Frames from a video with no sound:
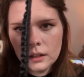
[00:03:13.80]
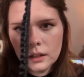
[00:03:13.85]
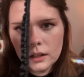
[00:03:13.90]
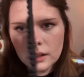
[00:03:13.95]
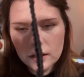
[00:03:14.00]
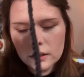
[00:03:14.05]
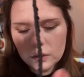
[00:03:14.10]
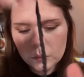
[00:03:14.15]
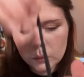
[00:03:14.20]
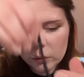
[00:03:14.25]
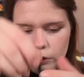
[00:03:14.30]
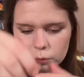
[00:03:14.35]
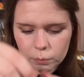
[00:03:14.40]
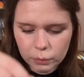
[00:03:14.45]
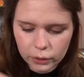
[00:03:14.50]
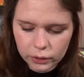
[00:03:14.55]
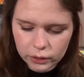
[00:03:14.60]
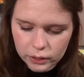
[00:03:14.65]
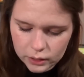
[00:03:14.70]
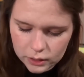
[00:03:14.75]
And the worst
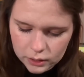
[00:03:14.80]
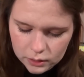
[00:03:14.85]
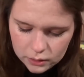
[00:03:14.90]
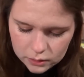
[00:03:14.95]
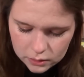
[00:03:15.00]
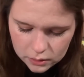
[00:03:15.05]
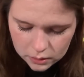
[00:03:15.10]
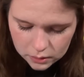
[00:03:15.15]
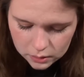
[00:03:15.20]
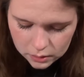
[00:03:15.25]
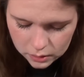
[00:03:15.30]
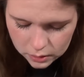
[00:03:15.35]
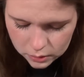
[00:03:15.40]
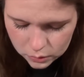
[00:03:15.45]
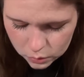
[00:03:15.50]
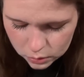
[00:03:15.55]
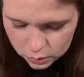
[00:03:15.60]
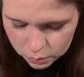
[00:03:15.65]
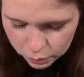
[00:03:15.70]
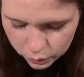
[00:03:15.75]
part is
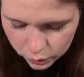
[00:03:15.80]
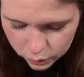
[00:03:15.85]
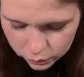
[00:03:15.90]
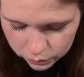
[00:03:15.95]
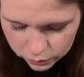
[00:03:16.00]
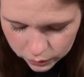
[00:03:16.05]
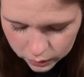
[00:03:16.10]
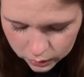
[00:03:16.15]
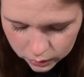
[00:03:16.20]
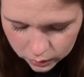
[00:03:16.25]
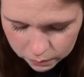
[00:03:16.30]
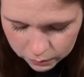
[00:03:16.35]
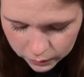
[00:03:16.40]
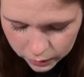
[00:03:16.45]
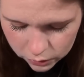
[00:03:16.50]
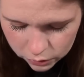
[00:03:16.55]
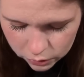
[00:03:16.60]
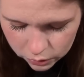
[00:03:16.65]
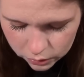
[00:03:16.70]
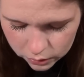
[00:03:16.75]
this was perfectly
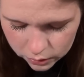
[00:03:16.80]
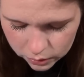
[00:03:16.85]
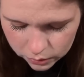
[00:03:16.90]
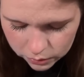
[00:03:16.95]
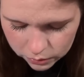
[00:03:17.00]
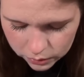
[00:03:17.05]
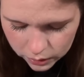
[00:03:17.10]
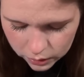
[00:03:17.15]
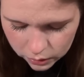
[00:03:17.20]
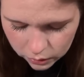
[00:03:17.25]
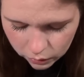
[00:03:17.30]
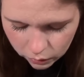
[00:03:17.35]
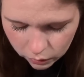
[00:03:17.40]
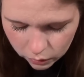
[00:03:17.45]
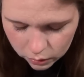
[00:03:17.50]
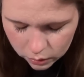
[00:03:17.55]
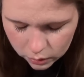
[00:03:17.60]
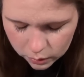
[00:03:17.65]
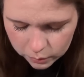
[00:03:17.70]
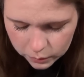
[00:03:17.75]
measured to fit your
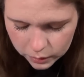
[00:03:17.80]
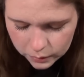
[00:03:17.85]
arm,